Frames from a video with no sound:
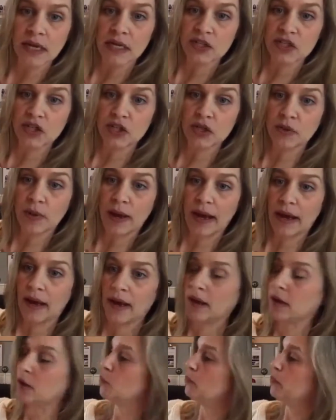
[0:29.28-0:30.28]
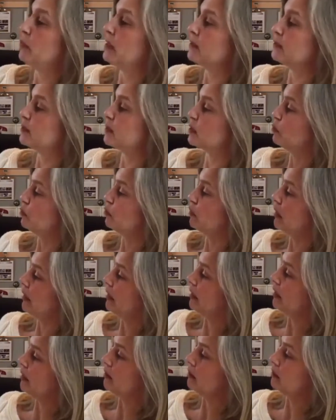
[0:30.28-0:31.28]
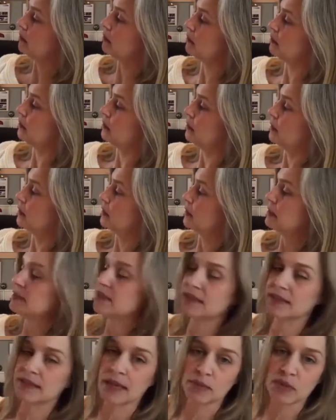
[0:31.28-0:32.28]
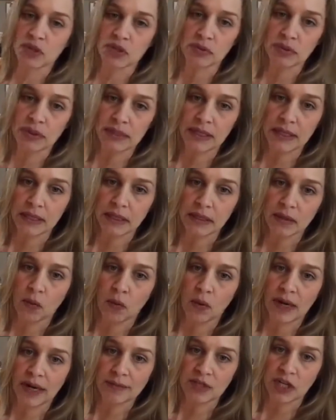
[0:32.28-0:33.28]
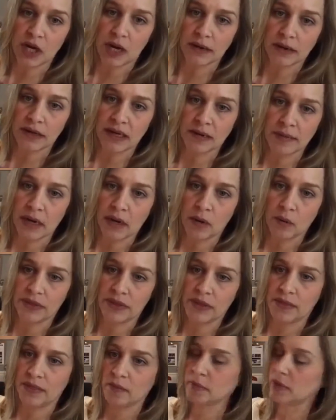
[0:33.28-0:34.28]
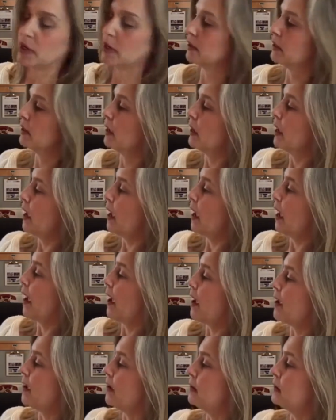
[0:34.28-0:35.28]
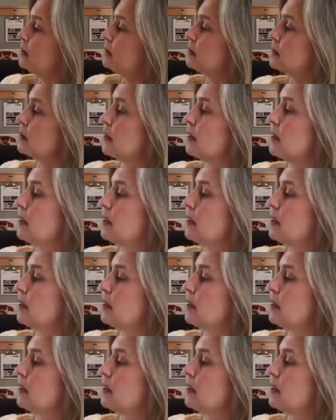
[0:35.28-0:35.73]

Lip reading: to help explain conceptually what I'm talking about within the book. And